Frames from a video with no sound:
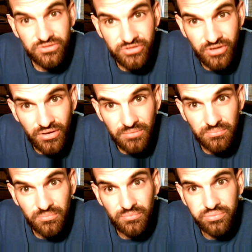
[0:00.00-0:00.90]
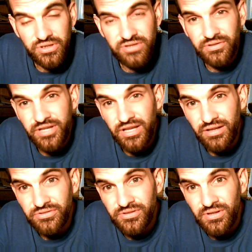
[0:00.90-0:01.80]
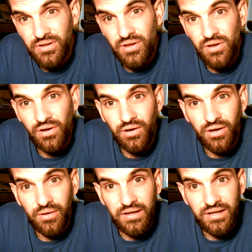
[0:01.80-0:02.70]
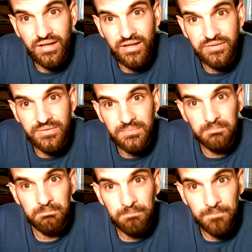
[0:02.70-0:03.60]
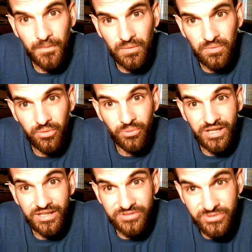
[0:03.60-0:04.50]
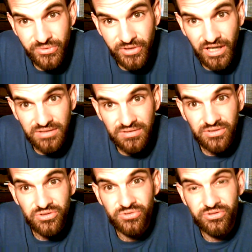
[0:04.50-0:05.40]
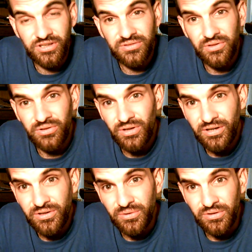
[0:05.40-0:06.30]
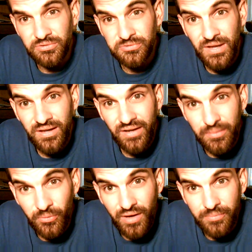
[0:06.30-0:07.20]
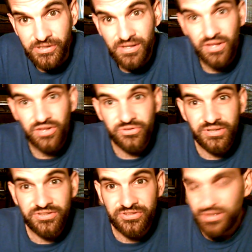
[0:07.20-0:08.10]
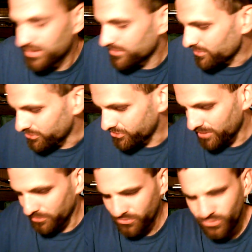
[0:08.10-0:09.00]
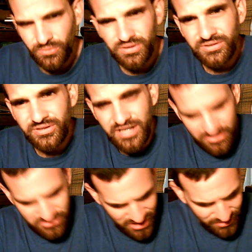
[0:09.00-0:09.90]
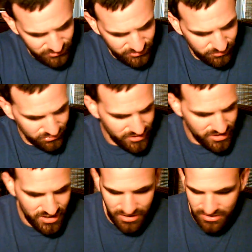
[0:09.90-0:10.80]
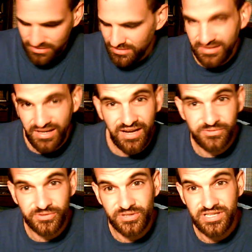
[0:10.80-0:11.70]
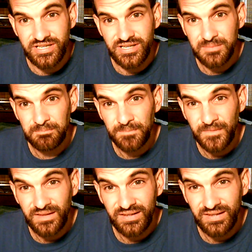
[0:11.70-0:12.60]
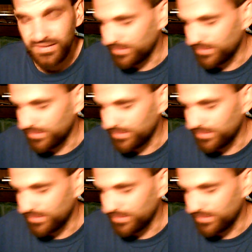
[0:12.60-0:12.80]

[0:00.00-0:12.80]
and Sarah plead their case, and they're allowed to do that using the Law Code of Hammurabi. So let's get to the shepherds. We're going to look at Jacob's plea after he